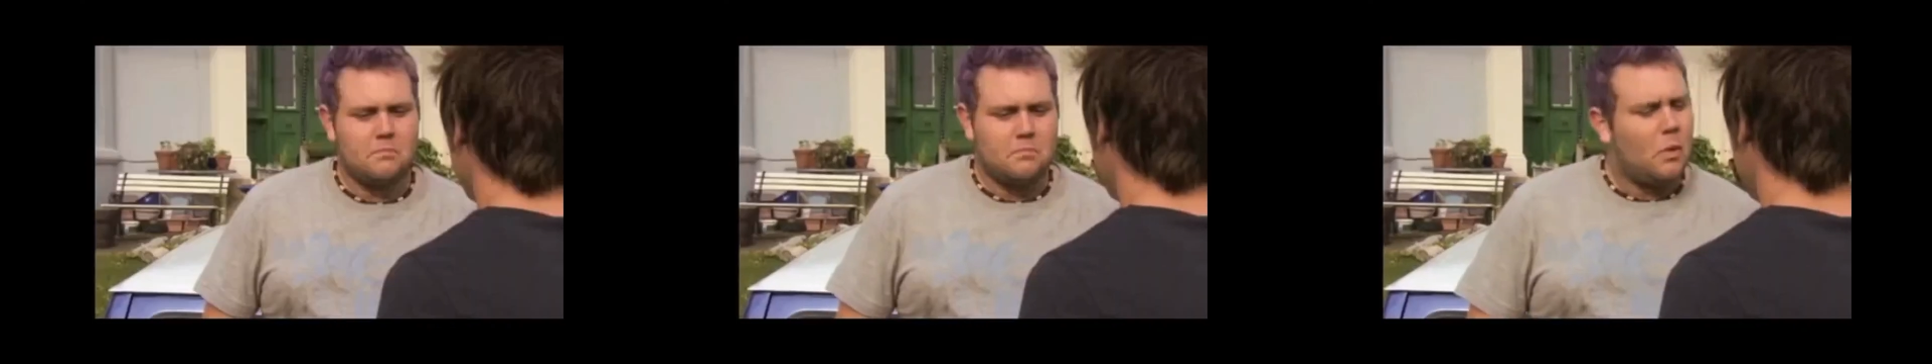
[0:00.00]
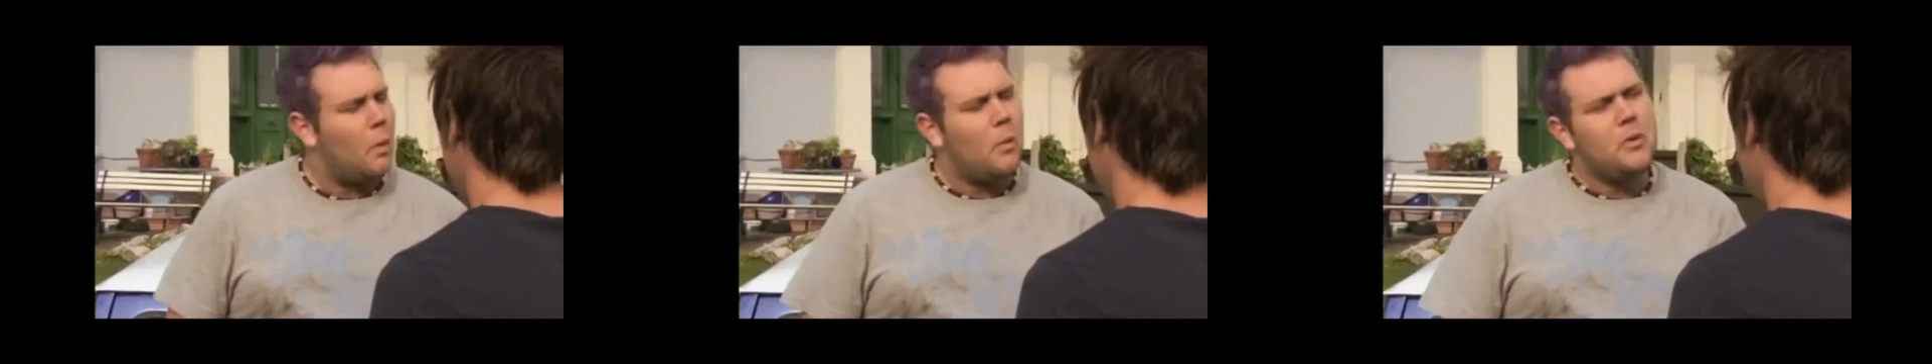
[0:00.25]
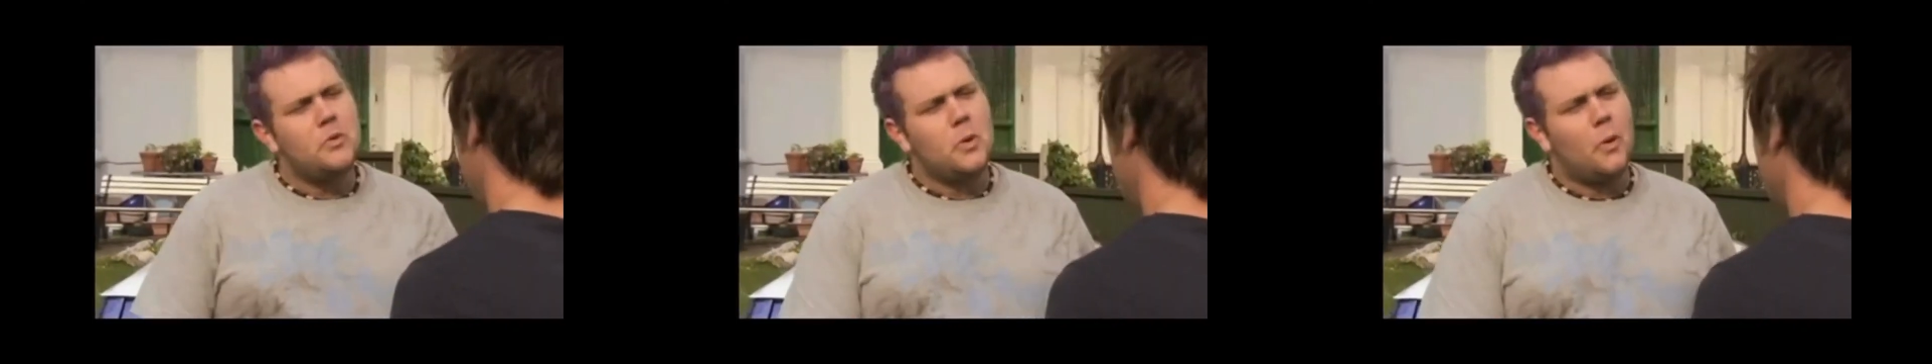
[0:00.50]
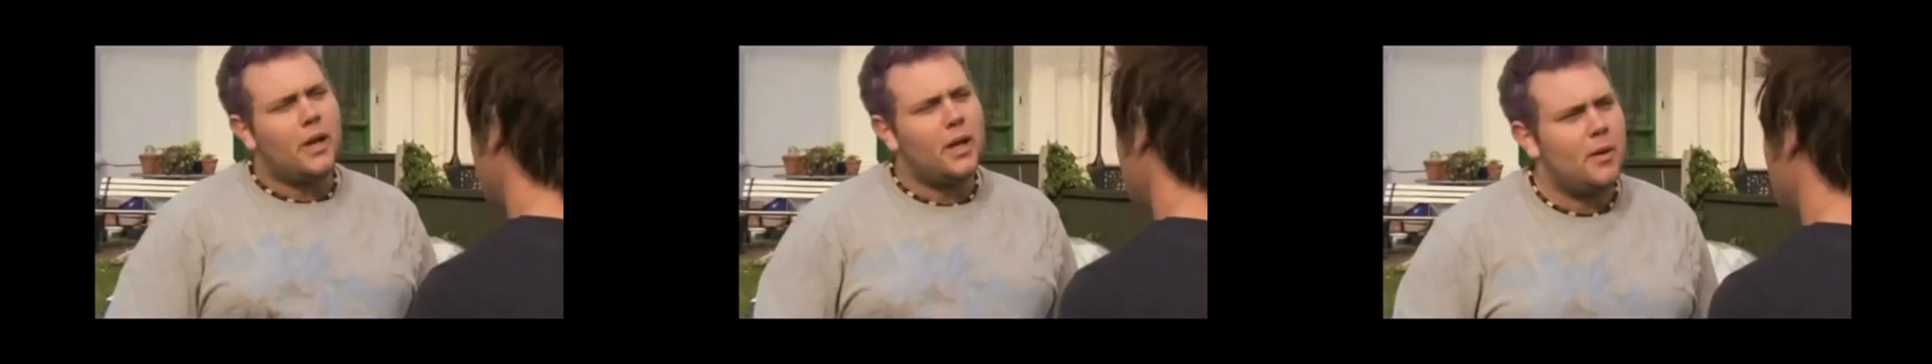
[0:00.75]
But what were you
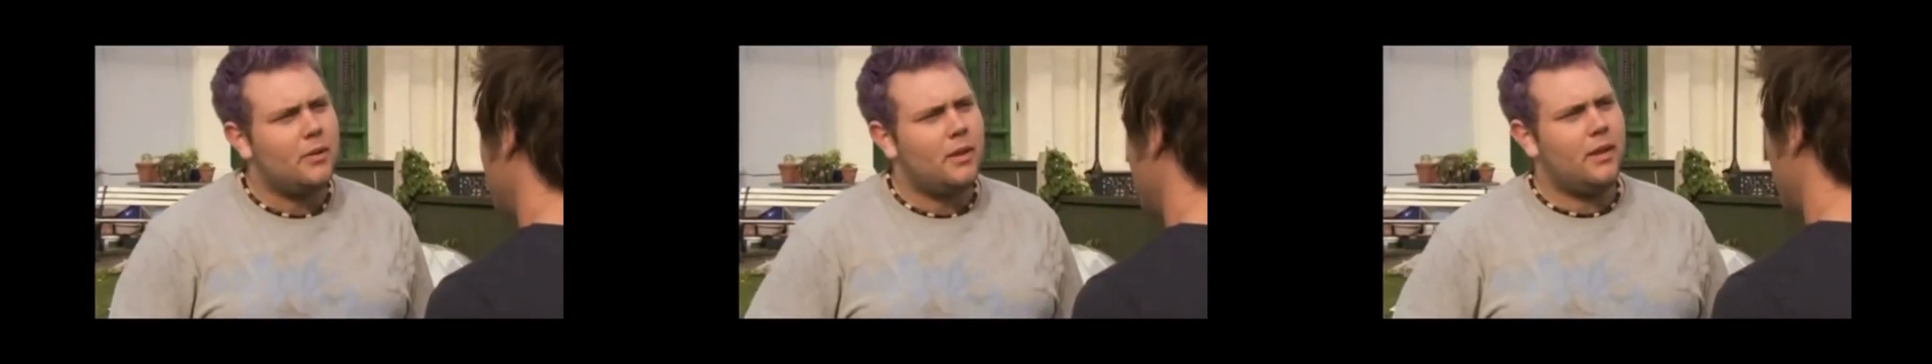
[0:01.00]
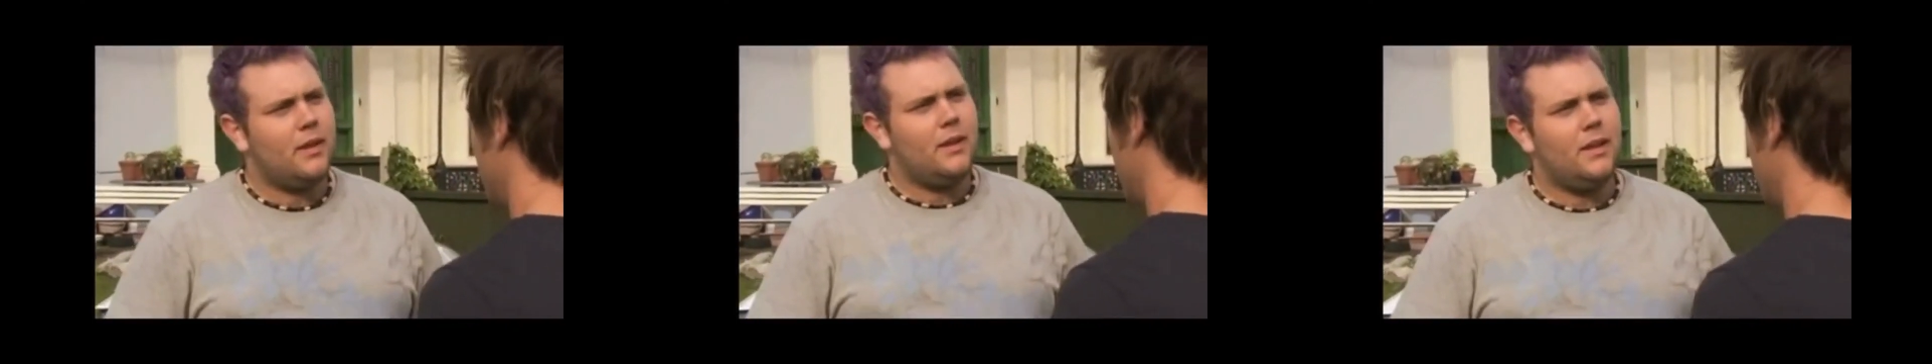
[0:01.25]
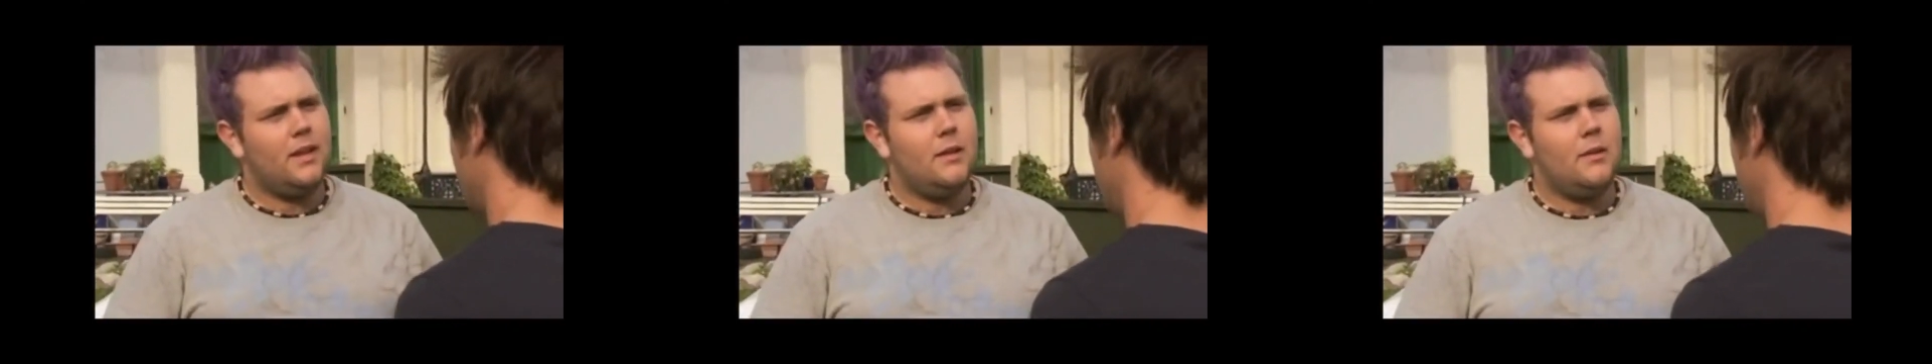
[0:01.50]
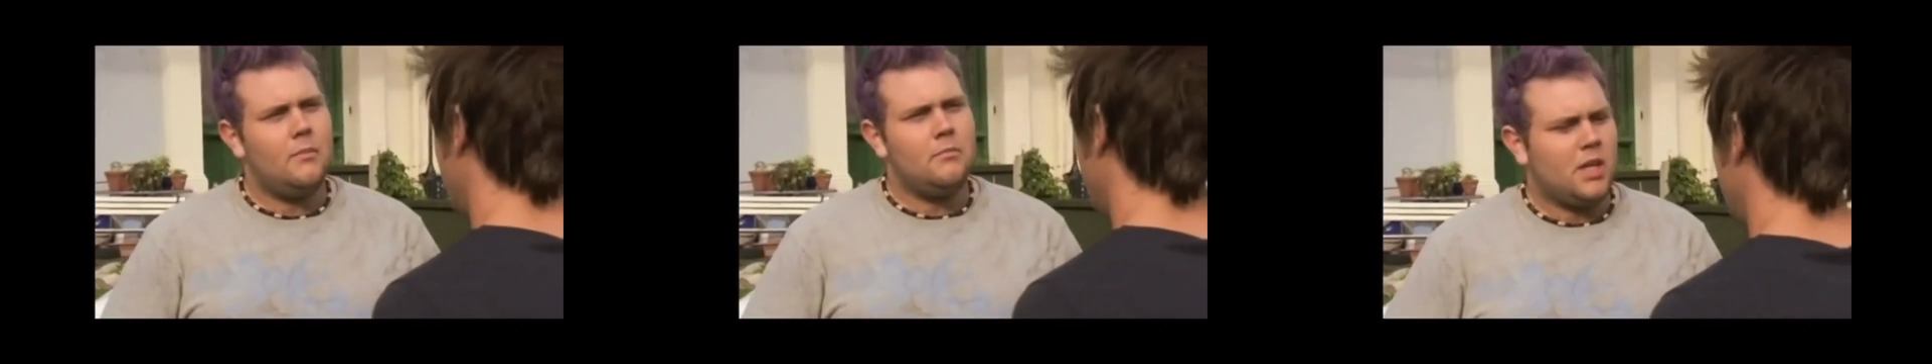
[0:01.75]
joking about?
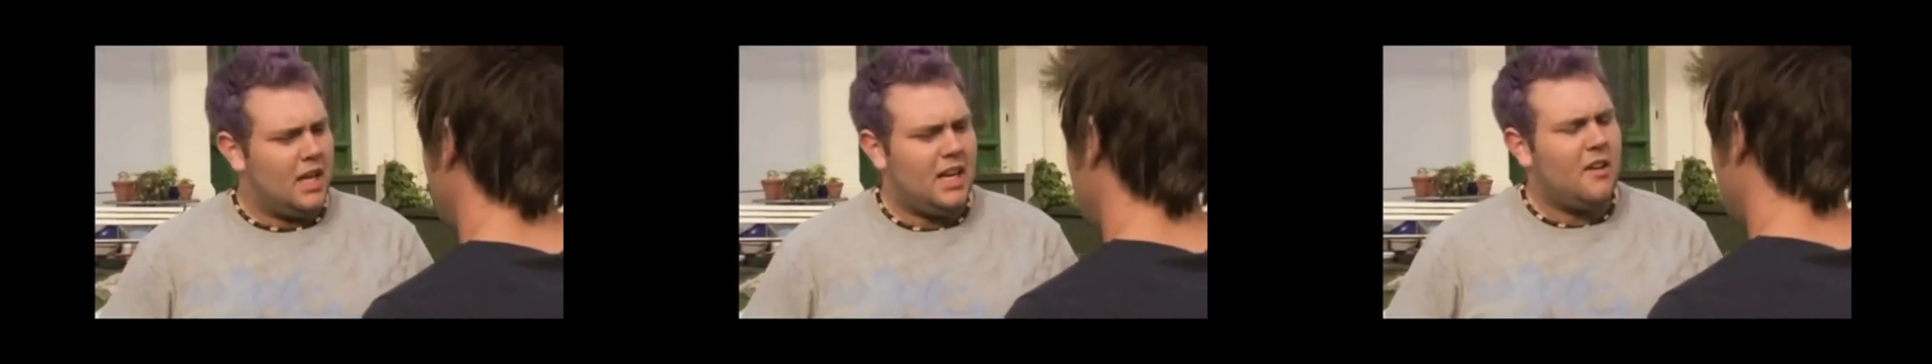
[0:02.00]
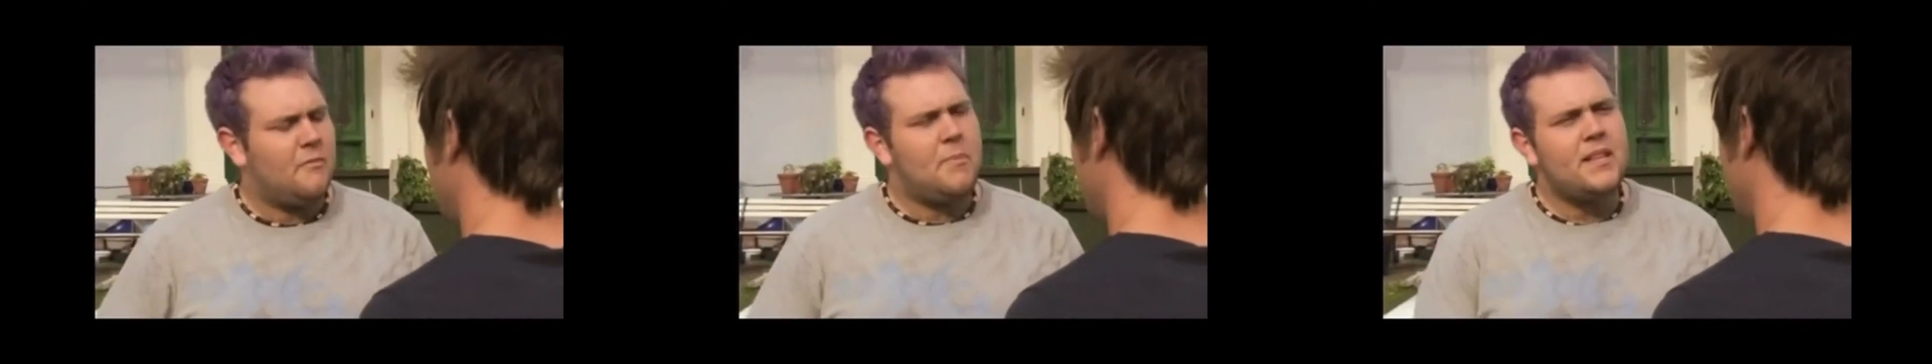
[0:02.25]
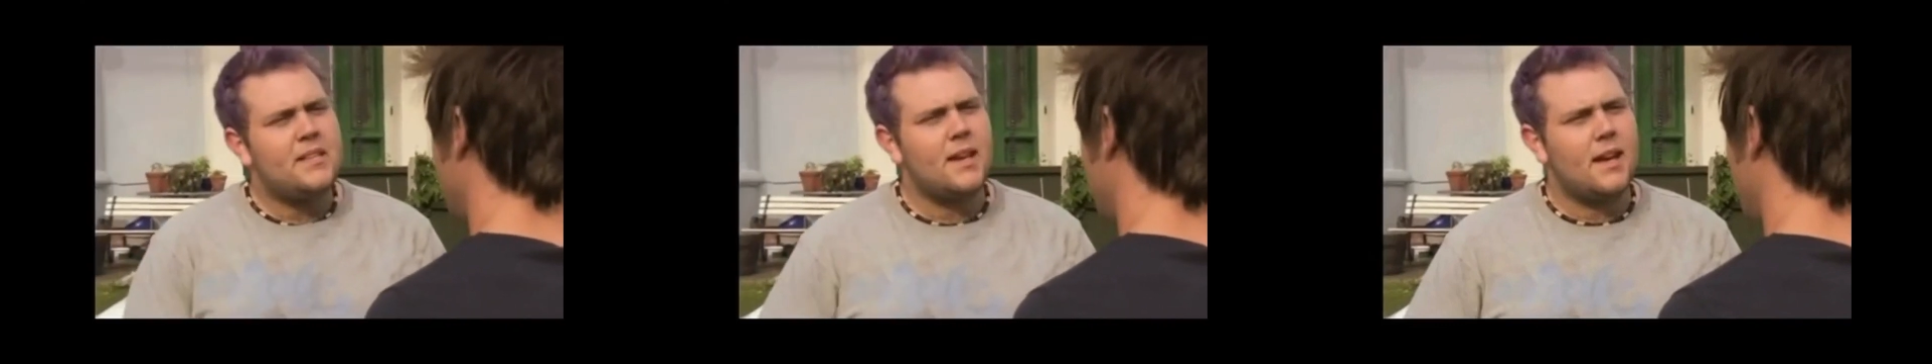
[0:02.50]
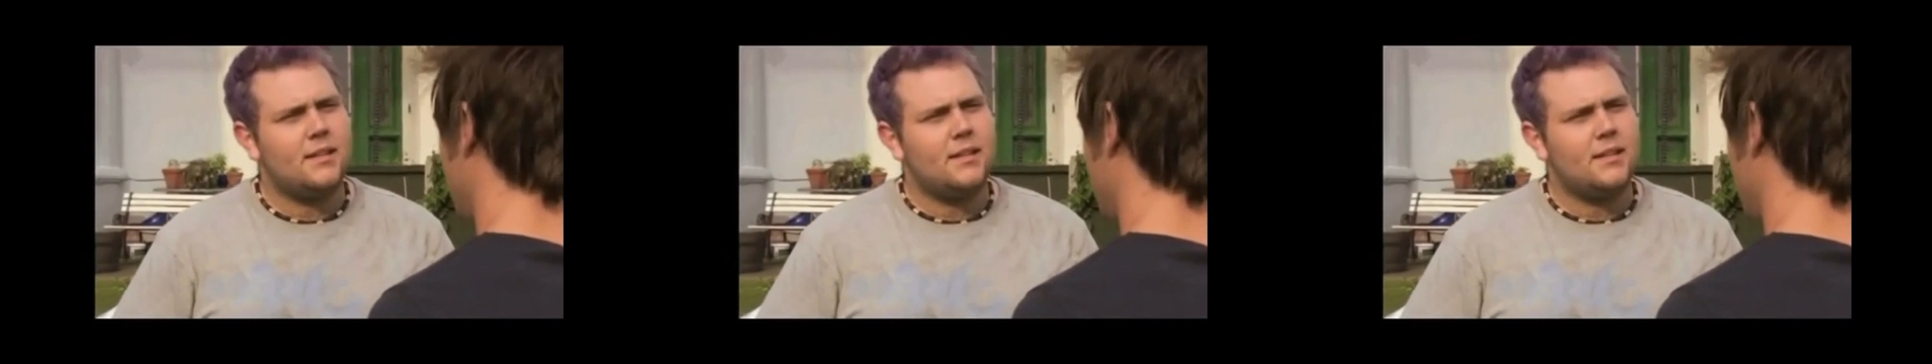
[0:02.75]
That I love pizza?